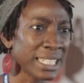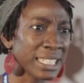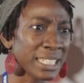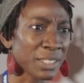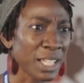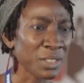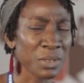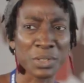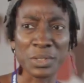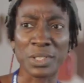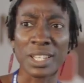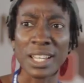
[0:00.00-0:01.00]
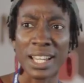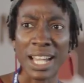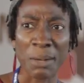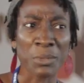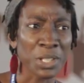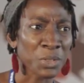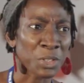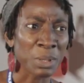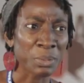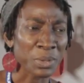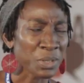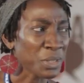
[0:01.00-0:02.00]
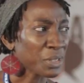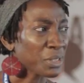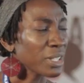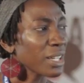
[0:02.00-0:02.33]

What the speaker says: and I don't want to. I'm one of those people, you know.